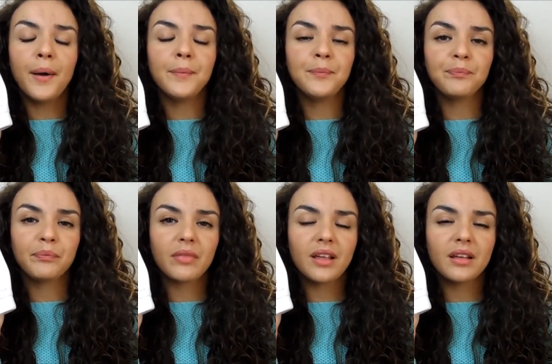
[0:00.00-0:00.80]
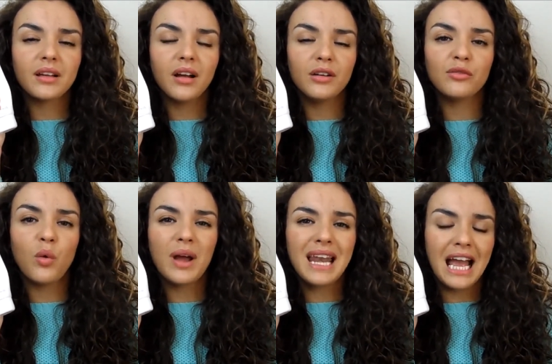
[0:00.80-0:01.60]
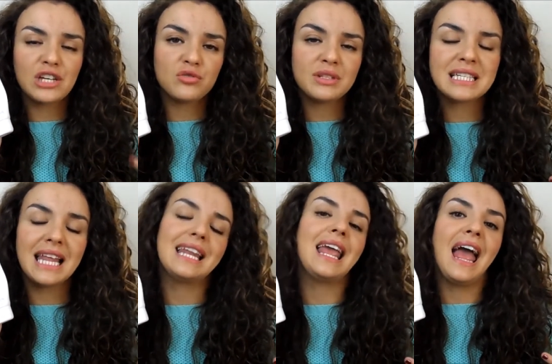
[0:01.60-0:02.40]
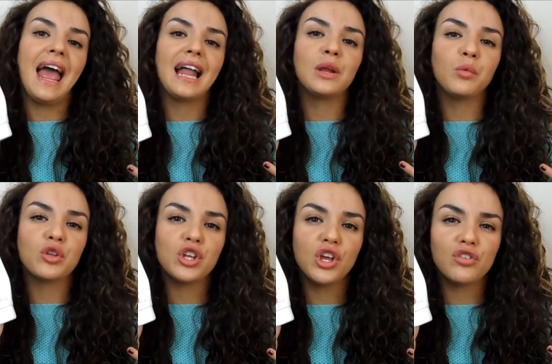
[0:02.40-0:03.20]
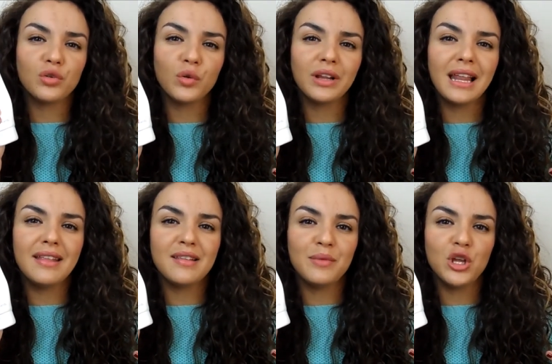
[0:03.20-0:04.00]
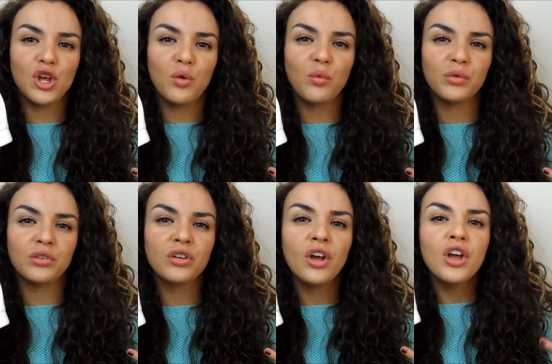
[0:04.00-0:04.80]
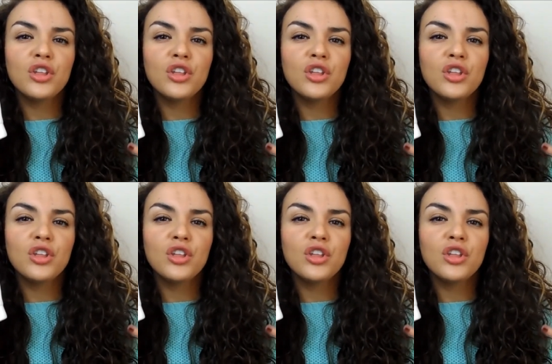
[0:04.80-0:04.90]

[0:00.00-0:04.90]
kind of quite natural skincare and you want to use an oil cleanser, but you don't want